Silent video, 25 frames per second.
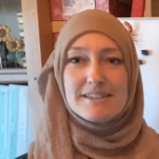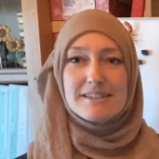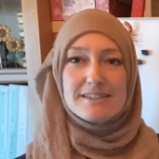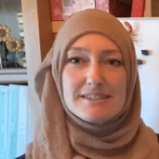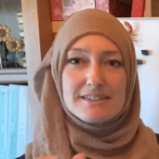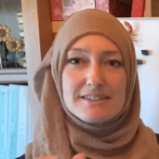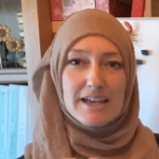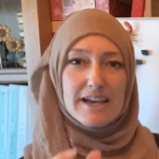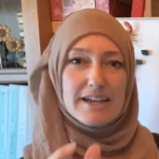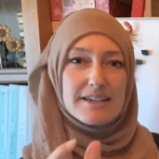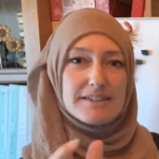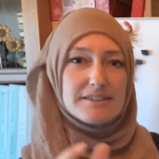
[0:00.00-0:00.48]
the
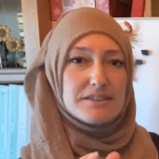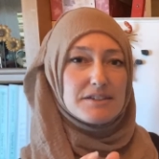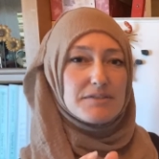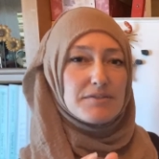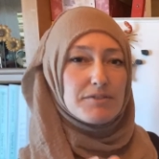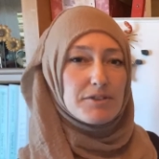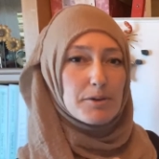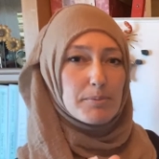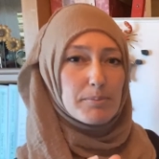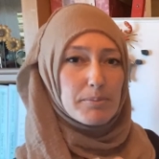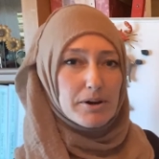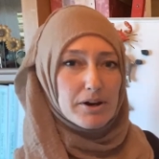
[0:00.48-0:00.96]
size
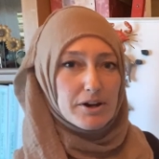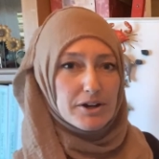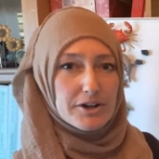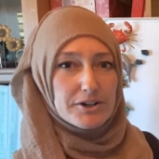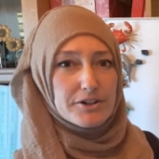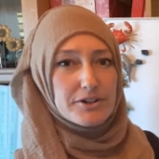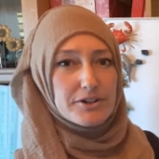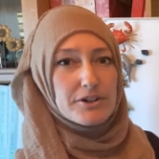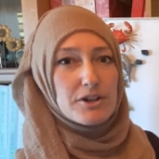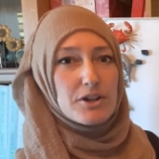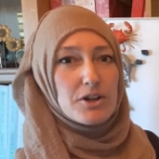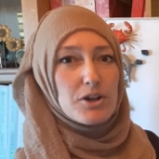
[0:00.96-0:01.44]
of the
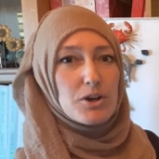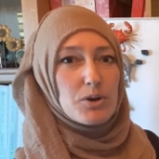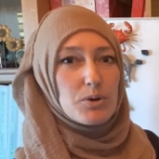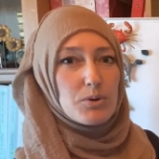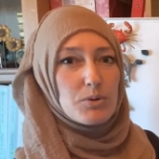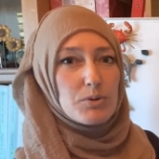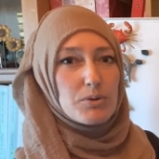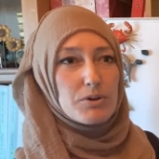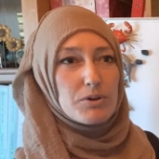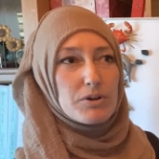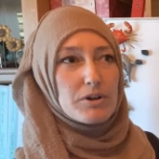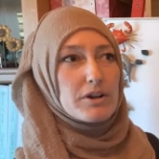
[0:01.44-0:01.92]
part
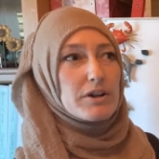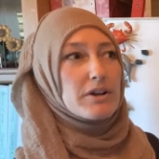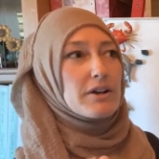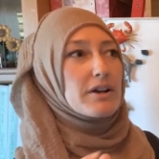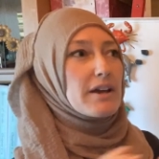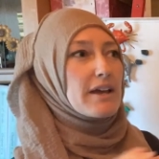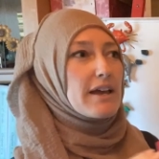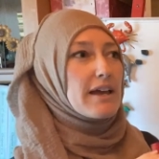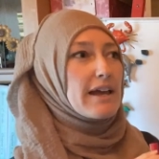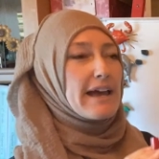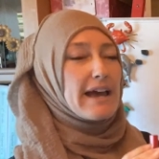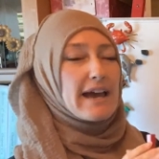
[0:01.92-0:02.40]
or
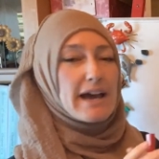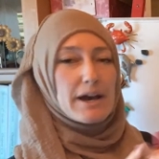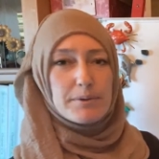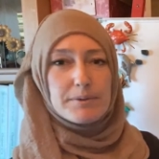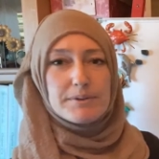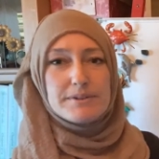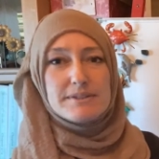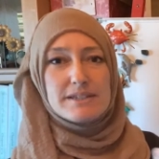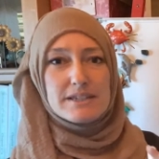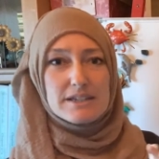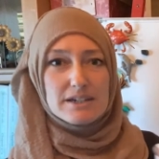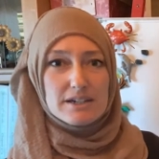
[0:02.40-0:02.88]
how
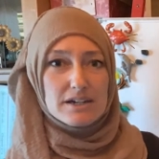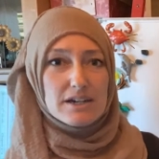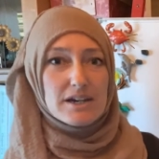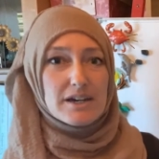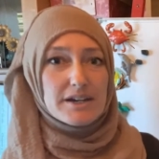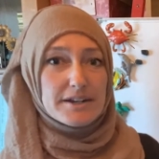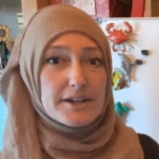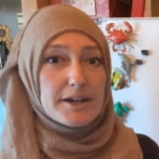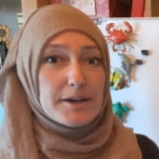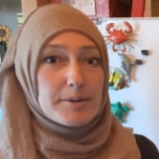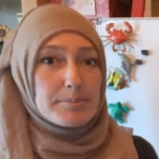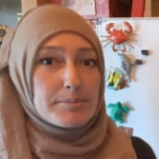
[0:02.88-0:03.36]
is it
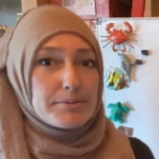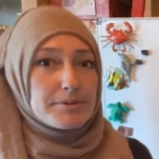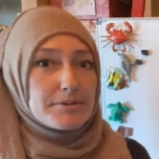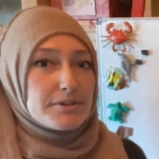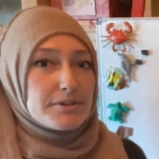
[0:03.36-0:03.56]
cut up.